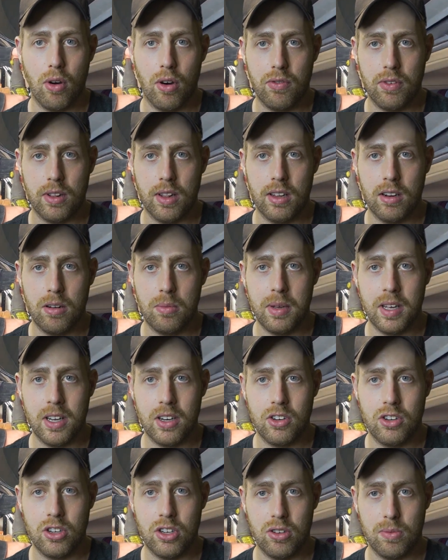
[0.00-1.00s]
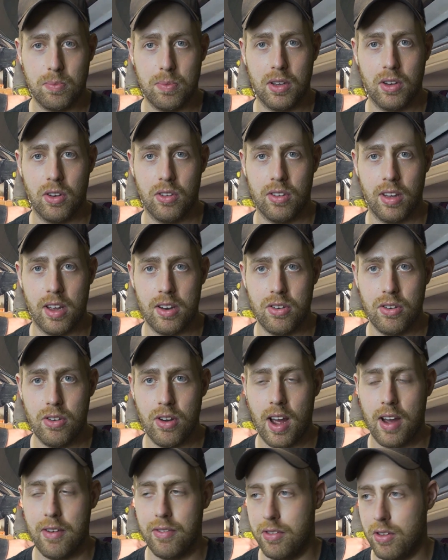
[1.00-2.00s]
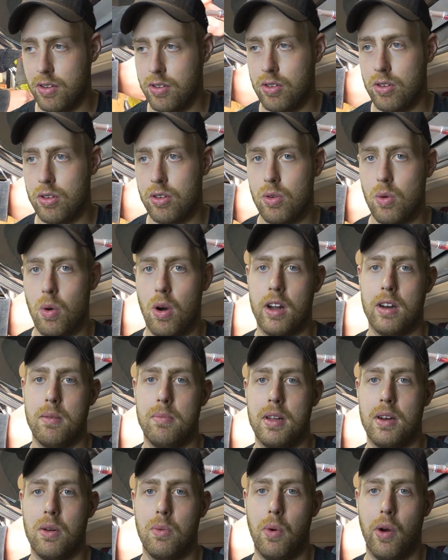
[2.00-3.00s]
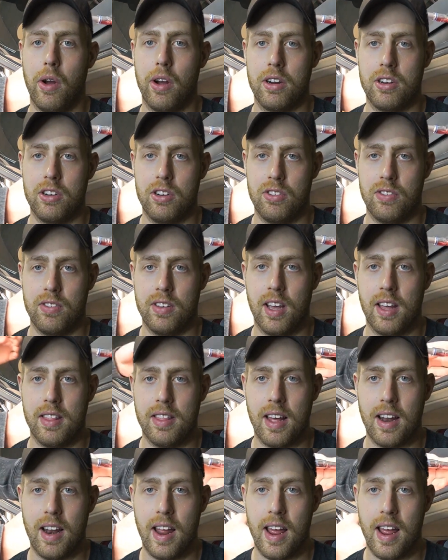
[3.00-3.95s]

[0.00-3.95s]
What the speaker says: off a little bit, just because I do have to do quite a bit of work just to get that